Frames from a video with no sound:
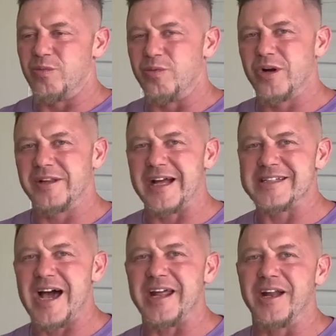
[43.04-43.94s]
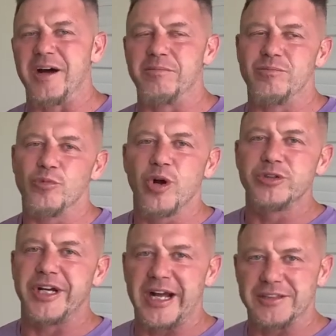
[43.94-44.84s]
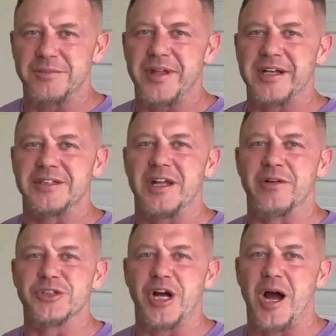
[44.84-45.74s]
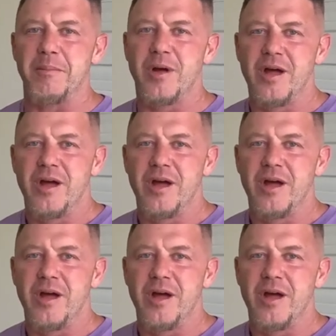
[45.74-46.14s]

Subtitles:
we'll get that tidied up. We'll go check out some things in the other shop.